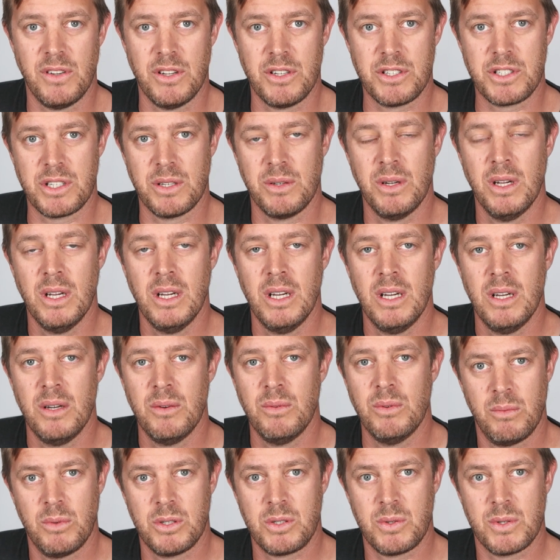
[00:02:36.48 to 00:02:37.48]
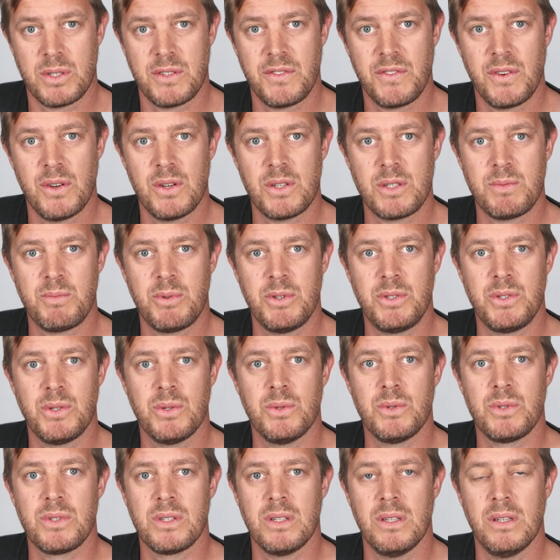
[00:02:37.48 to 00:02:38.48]
version, which was first
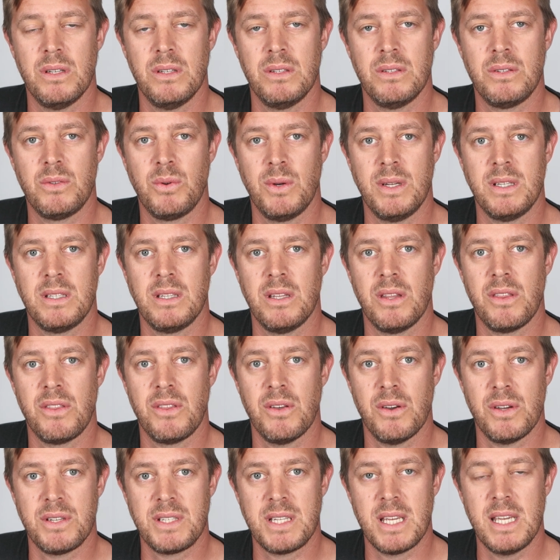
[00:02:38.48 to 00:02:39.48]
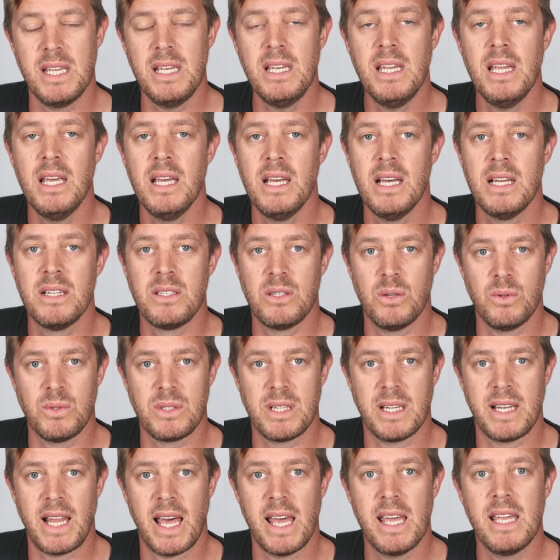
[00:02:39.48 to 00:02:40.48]
produced in 2013 till
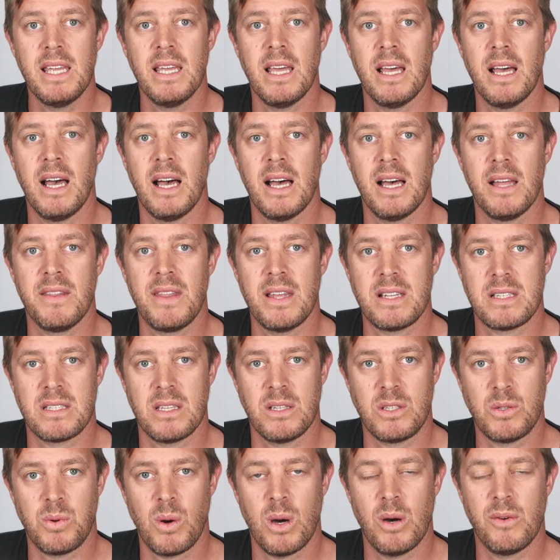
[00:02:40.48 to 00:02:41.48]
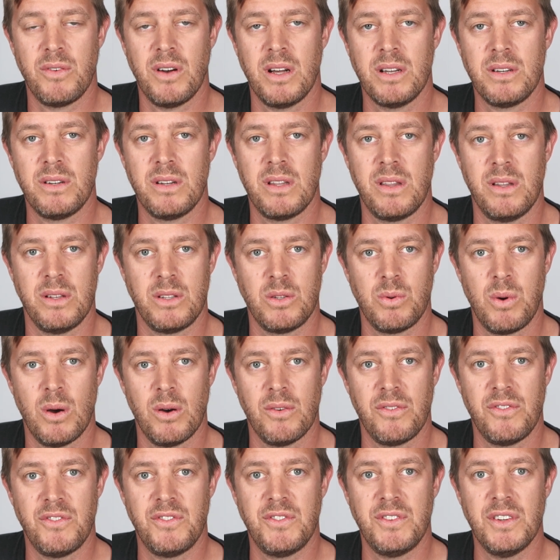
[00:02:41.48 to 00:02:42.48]
today. That's the 1200 and the
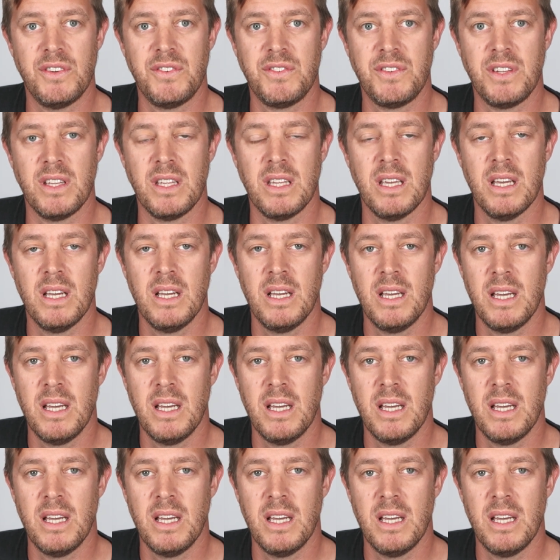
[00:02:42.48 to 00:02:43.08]
1250.